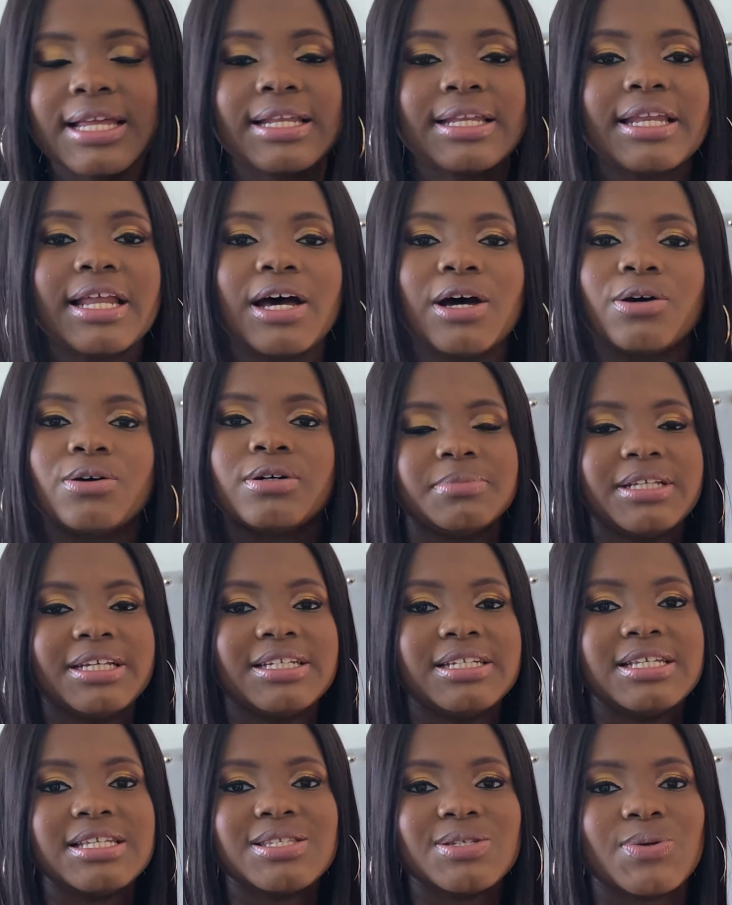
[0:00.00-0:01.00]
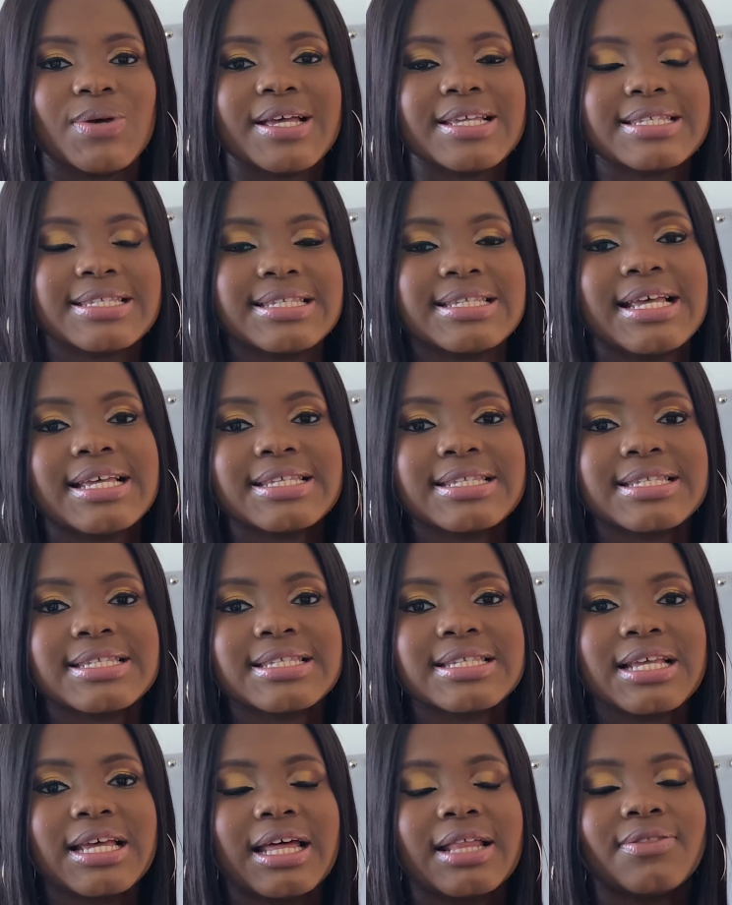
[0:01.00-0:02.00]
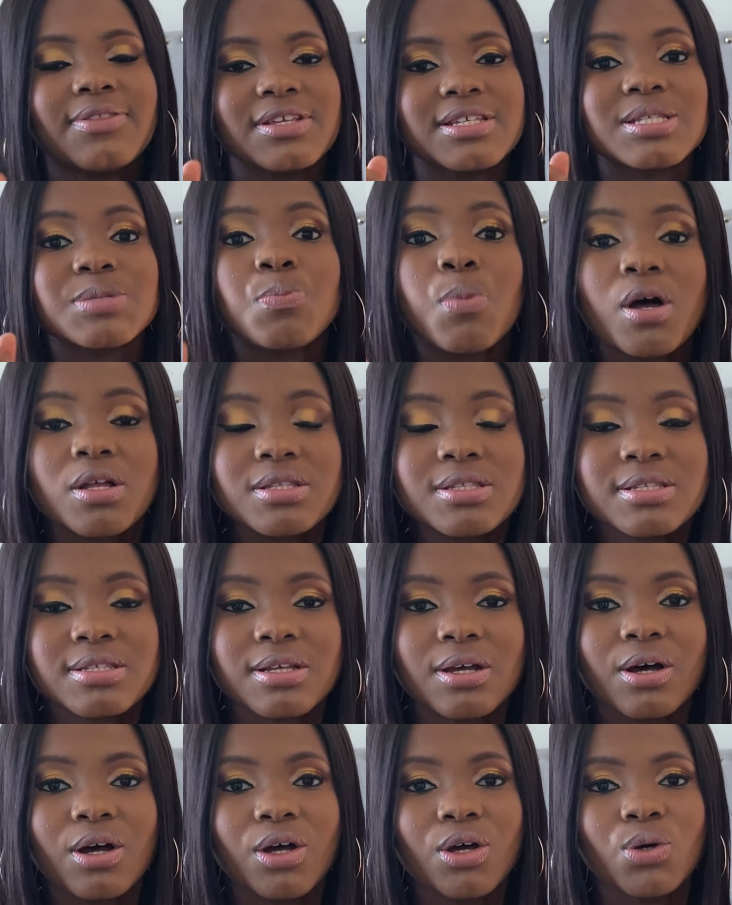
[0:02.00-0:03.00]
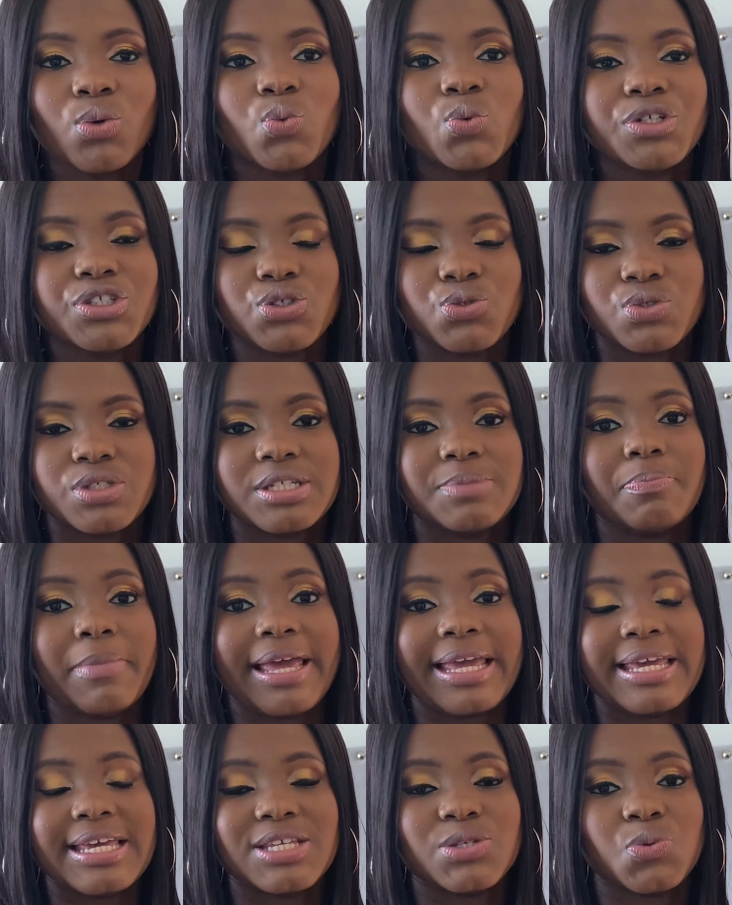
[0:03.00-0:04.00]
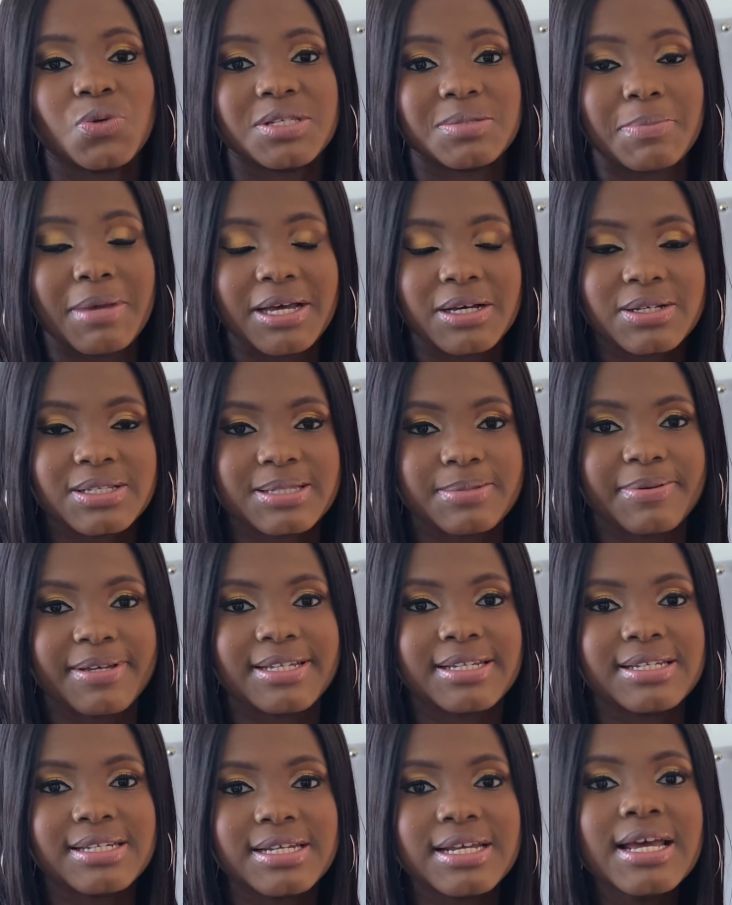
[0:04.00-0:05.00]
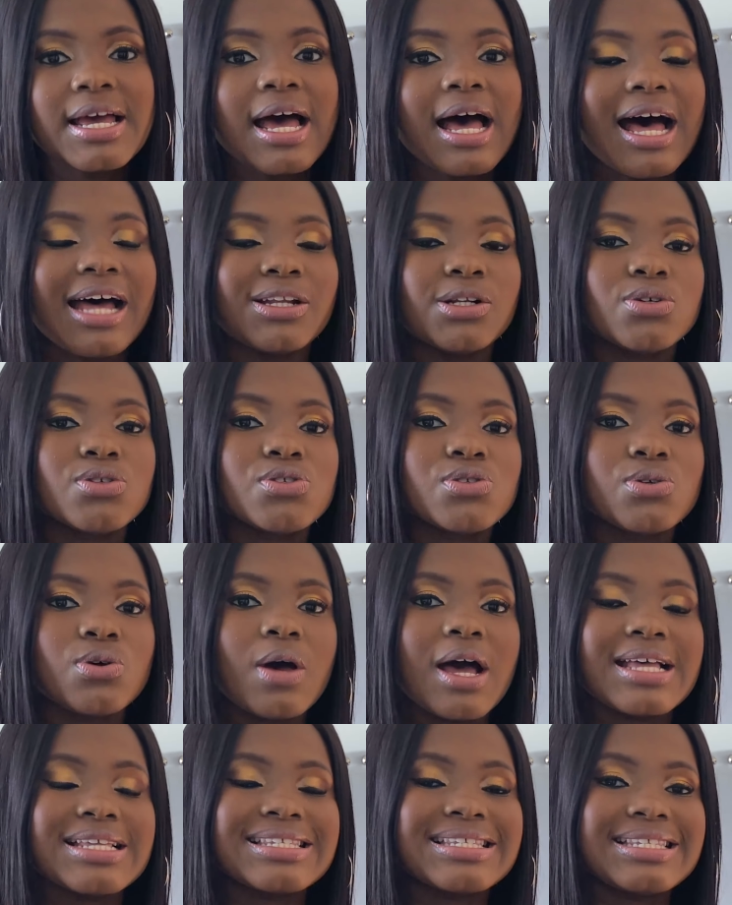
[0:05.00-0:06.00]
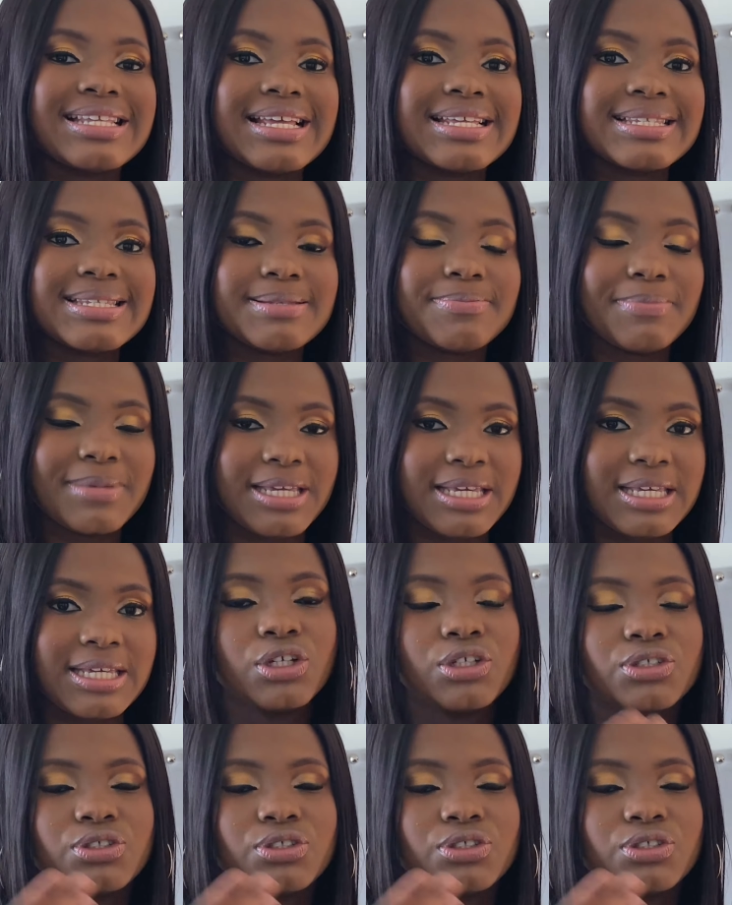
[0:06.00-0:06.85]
Now they need to assess the sponsor, which in my case was my husband, and also assess me.